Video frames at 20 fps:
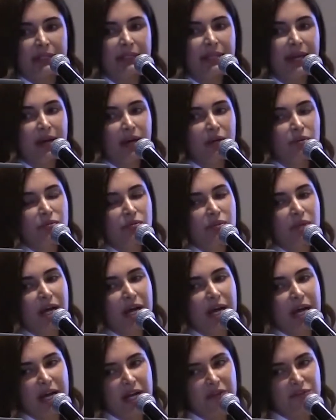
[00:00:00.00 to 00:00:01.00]

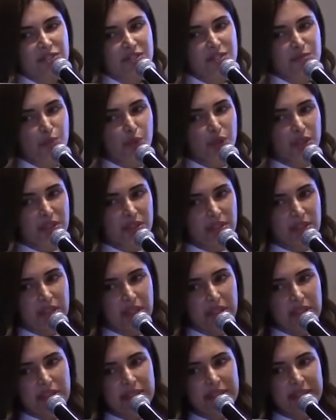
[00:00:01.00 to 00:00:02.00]
Now, I have just
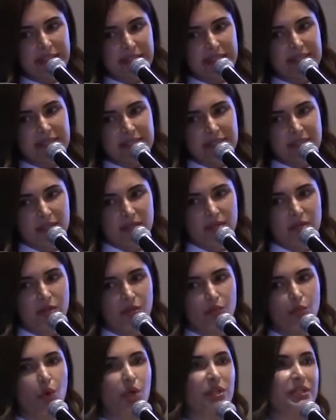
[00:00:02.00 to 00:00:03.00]
put in a list
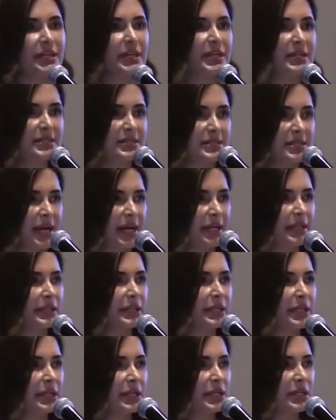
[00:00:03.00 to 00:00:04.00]
what
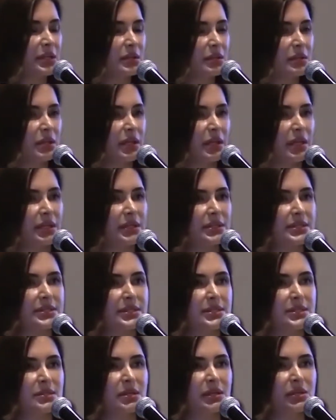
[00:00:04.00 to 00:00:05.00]
exactly
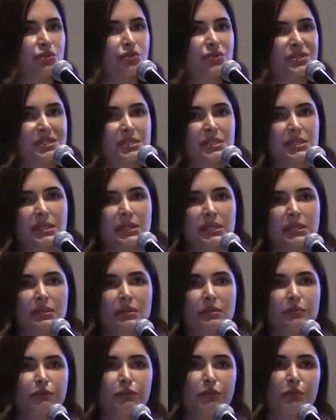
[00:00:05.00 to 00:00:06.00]
is
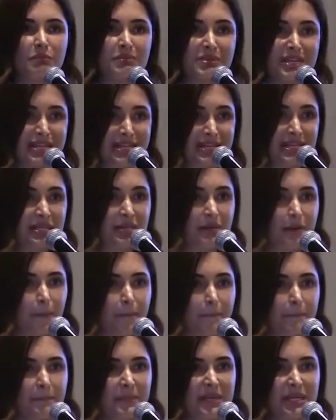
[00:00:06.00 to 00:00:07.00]
interesting for
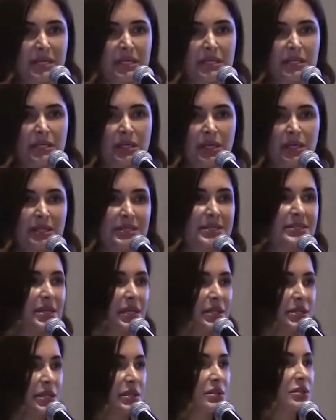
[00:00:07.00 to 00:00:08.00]
me, being an
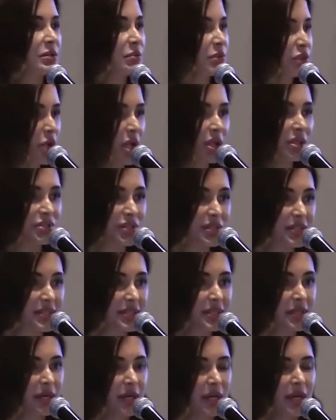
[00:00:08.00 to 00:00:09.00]
aesthetic
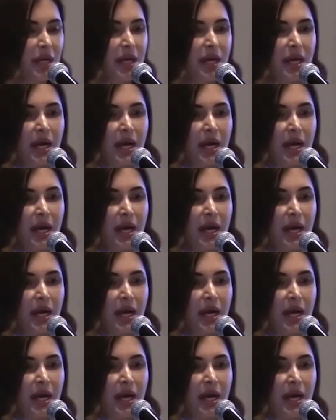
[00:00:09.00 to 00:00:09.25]
dermatologist.